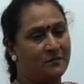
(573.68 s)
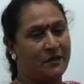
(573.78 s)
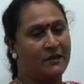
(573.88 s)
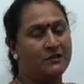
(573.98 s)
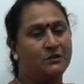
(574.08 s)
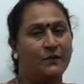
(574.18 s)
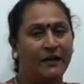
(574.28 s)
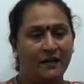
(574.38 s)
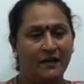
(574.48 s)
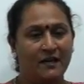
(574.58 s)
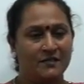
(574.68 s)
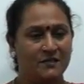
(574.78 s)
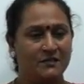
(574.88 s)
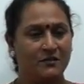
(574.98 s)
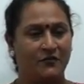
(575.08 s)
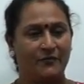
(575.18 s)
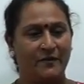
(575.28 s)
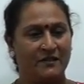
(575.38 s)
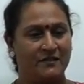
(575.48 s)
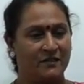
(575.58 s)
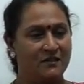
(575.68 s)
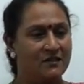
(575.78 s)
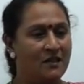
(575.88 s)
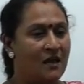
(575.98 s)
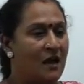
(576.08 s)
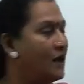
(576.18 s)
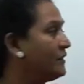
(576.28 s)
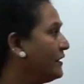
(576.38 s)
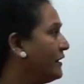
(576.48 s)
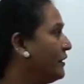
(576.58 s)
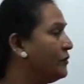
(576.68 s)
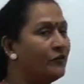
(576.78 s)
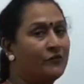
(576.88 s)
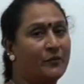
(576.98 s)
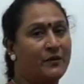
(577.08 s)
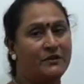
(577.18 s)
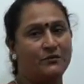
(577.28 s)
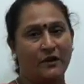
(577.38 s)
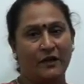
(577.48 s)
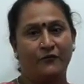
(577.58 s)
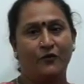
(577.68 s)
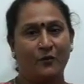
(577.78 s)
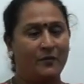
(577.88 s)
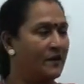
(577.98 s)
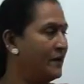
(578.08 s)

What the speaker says: buys 20 dozens of pencils at the rate of rupees 24 per